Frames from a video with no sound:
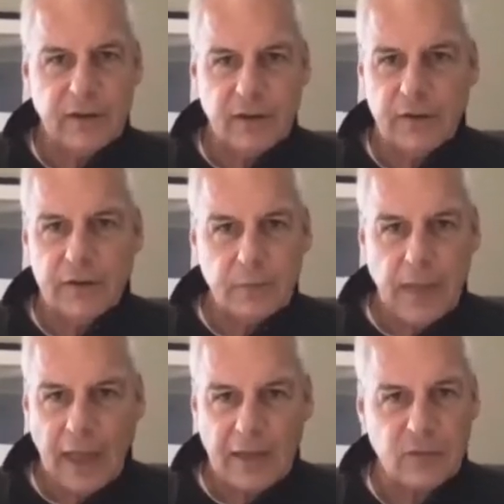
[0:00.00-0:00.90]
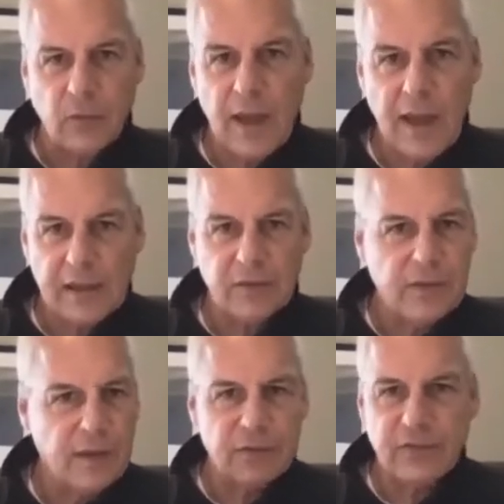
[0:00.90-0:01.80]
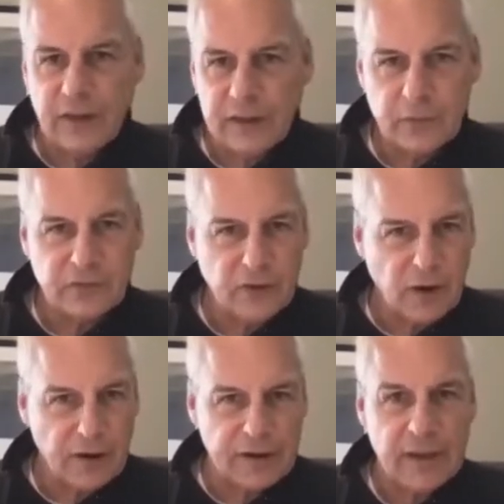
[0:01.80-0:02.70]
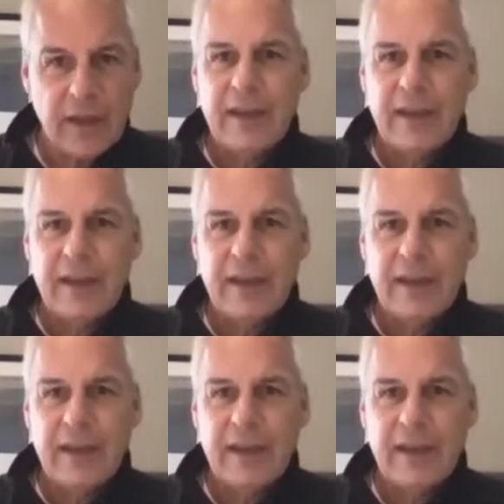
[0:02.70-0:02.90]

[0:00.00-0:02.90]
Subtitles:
You know, he passed away. He never said he was sorry.